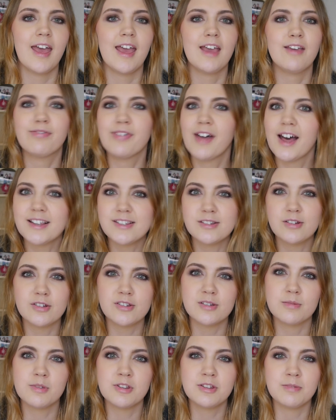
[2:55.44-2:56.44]
If that's not
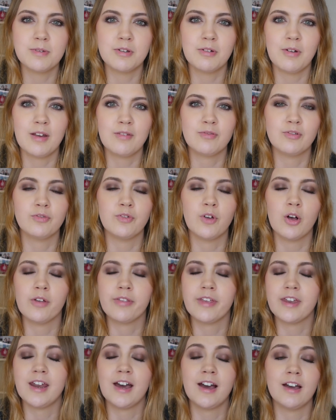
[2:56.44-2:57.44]
something to be grateful for,
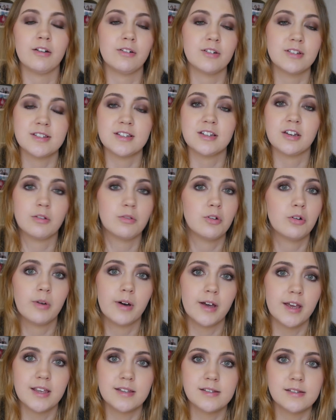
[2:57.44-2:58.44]
then I honestly don't know
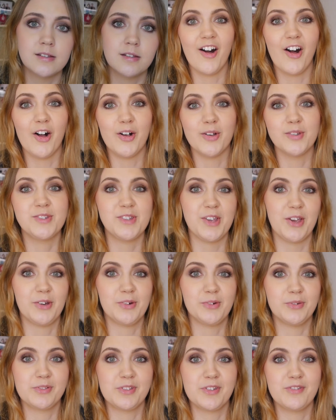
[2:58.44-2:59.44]
what is.
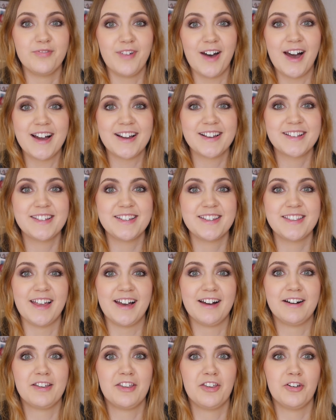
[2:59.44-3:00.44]
Also, the fact
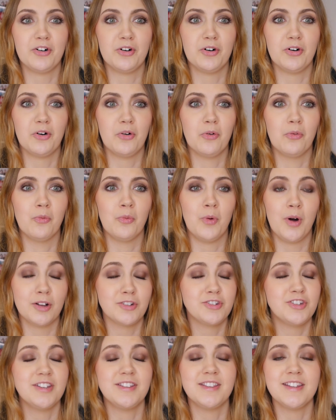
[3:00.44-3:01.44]
that you're
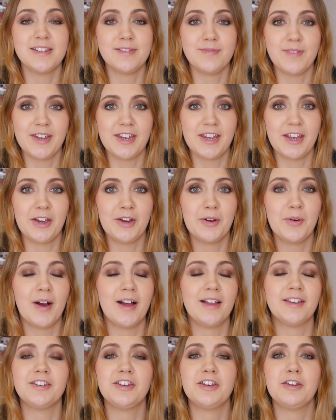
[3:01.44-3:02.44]
watching this video
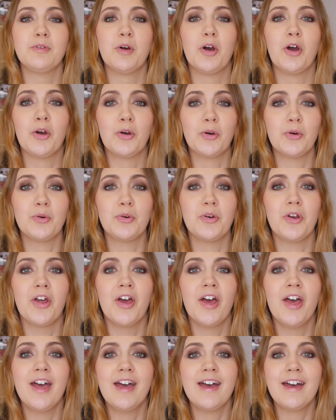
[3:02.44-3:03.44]
and you
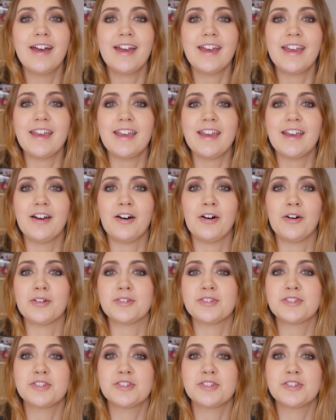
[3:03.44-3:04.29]
own, or